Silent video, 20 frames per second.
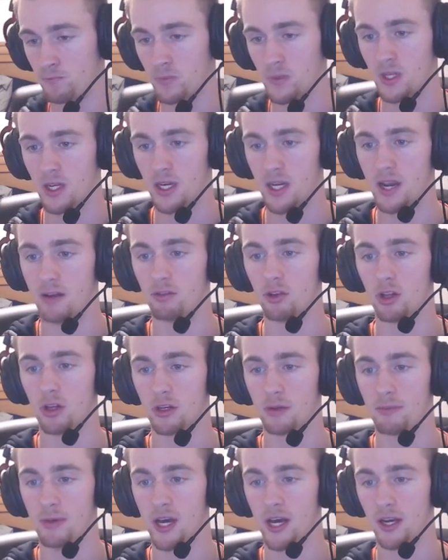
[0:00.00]
never looked
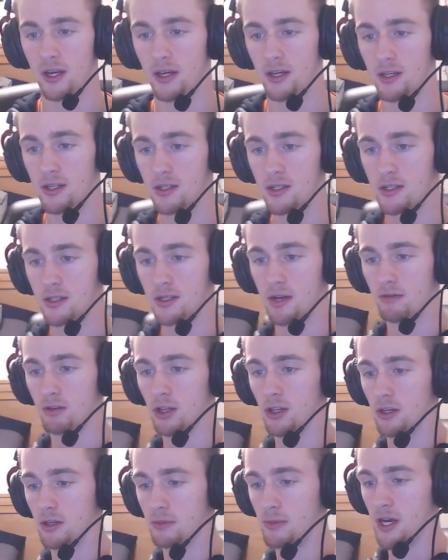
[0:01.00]
back, guys. Never
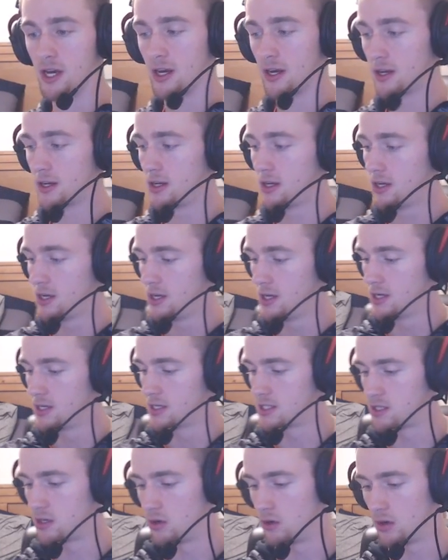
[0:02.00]
looked back.
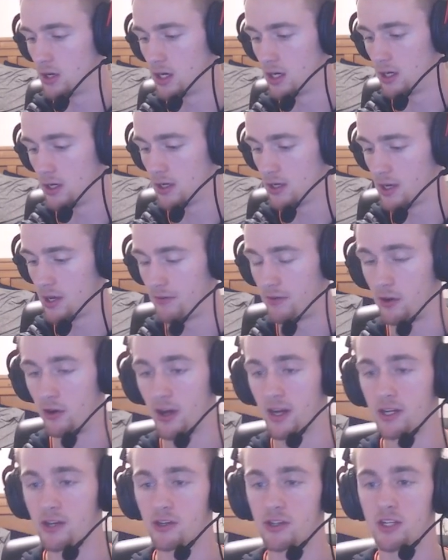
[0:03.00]
So if you're
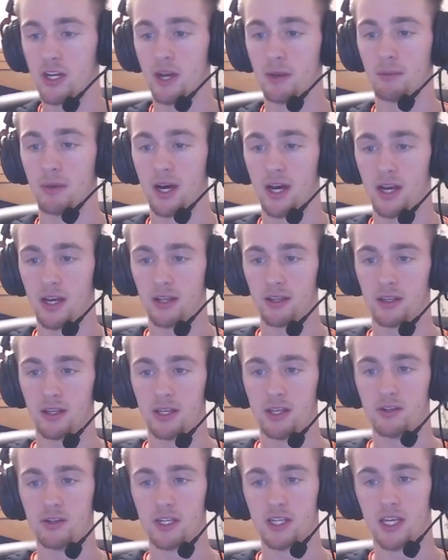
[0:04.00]
interested in buying the
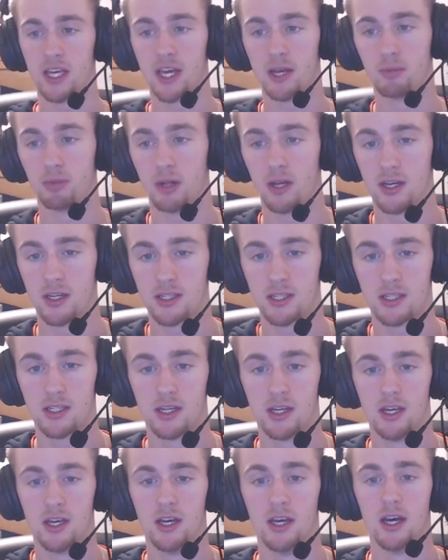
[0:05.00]
QCK Plus,
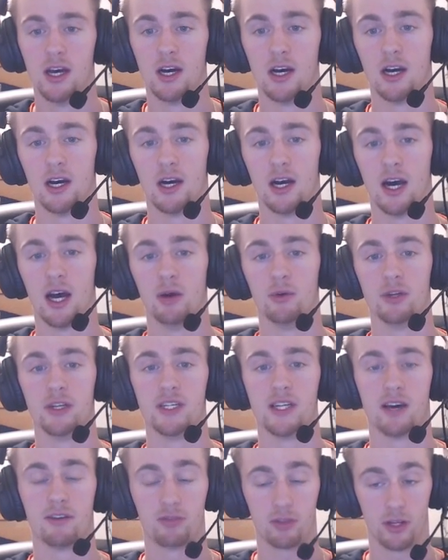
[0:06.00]
I would
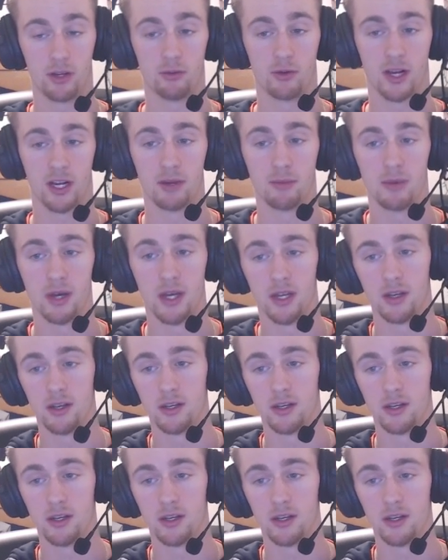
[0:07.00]
definitely recommend